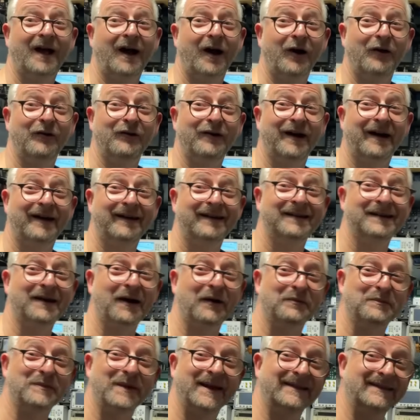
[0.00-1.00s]
Okay,
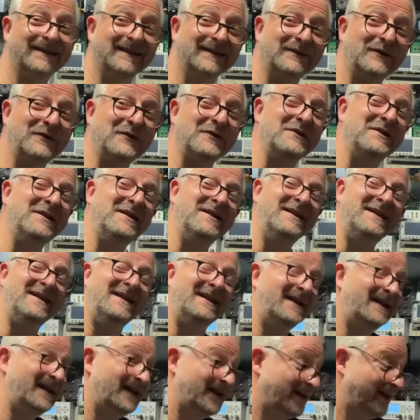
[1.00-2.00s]
not bad at all.
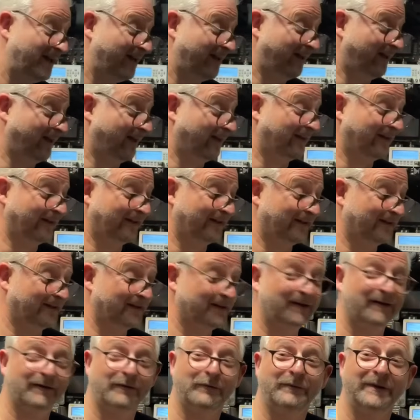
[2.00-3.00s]
Uh,
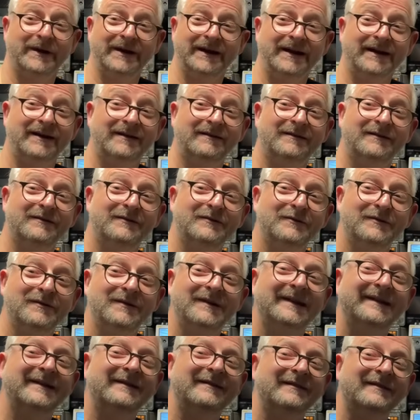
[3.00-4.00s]
we needed to do
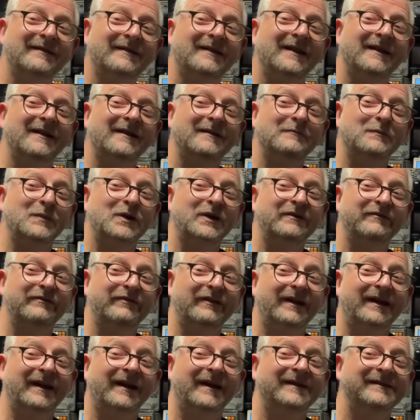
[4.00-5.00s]
a little uh,
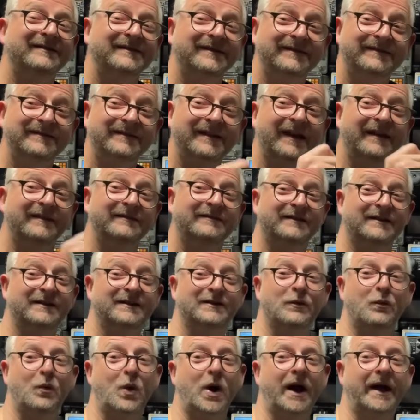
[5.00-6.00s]
modification, changing
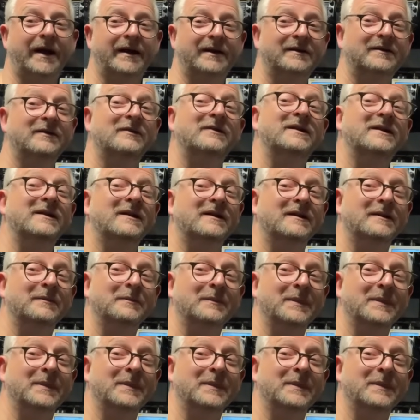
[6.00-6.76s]
the wire to the other